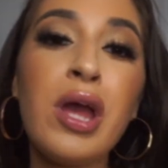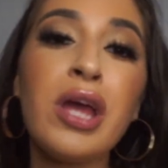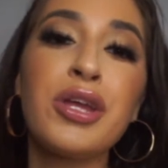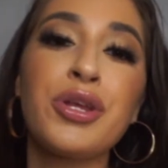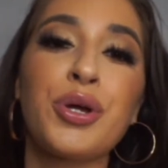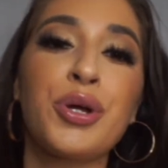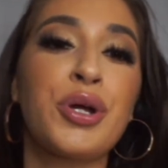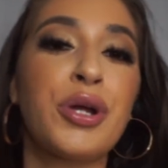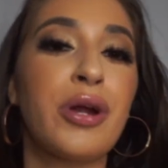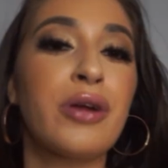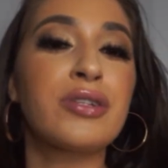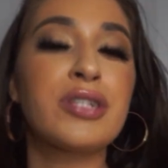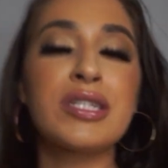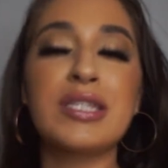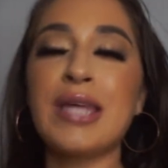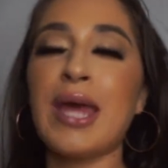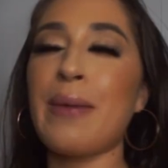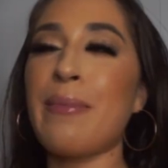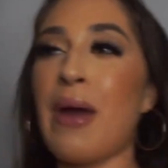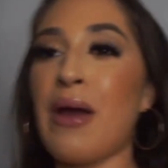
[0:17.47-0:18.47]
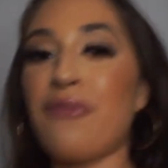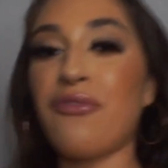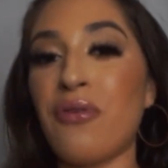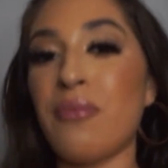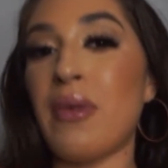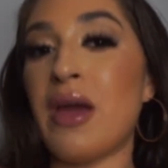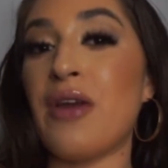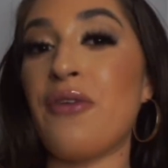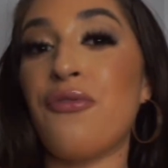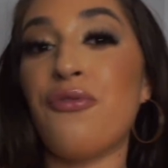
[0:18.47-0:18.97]
your girl just came back from
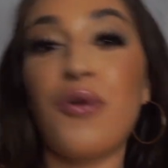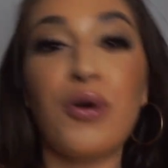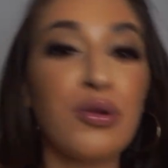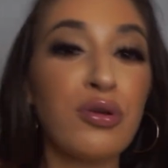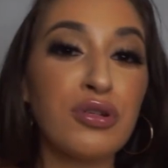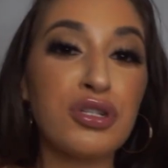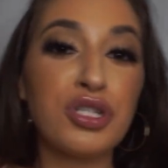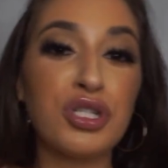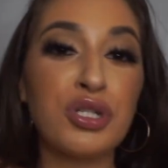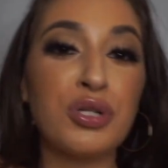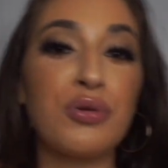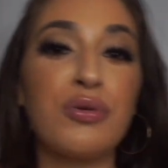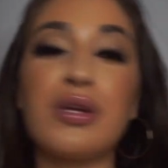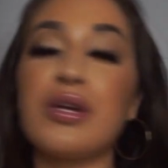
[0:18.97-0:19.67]
a photo shoot.